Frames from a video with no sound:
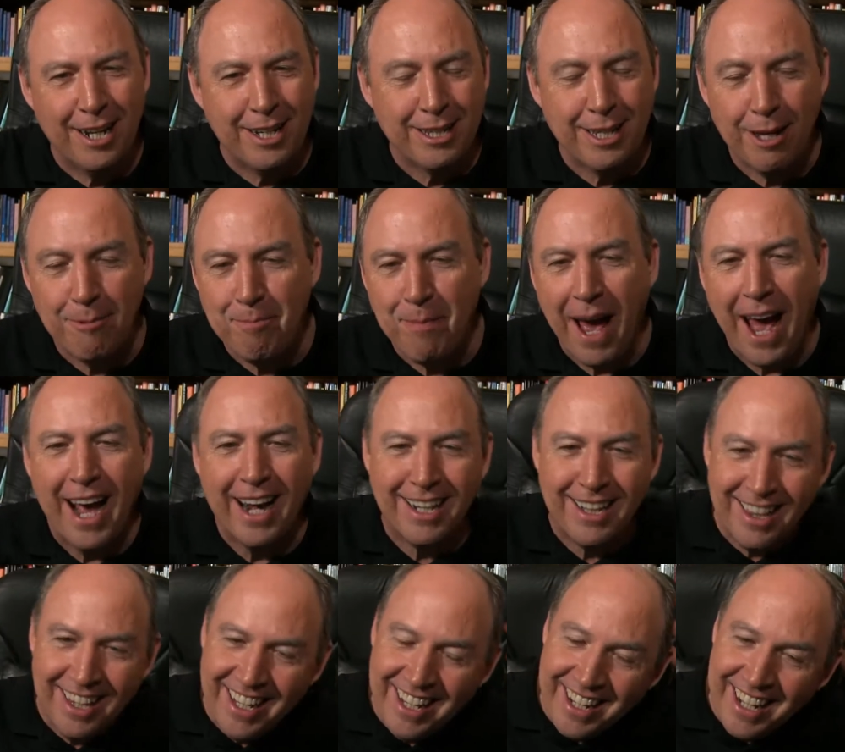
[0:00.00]
on the
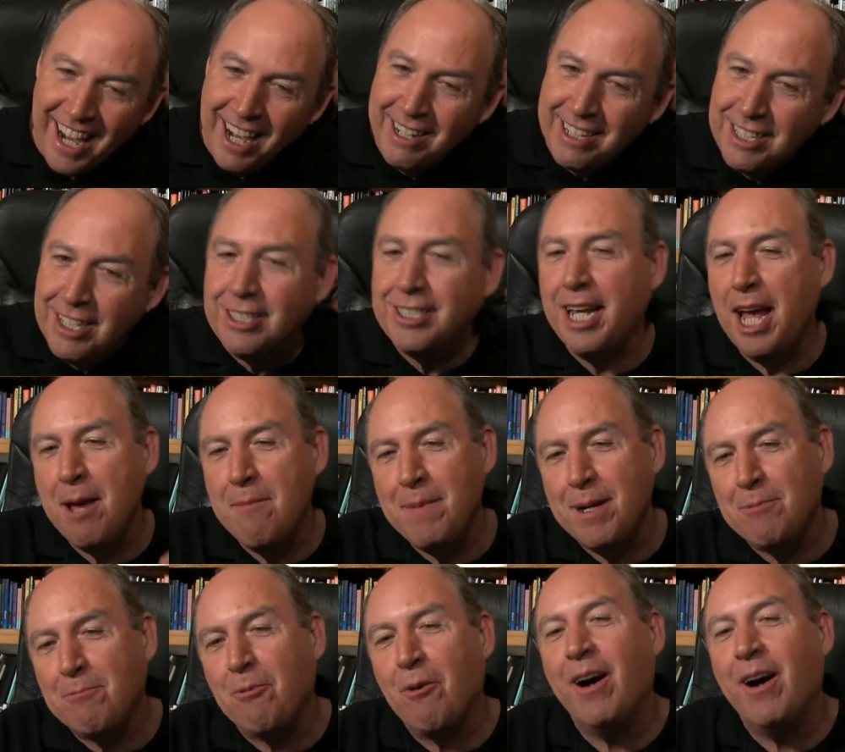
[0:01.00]
backlink. I just came in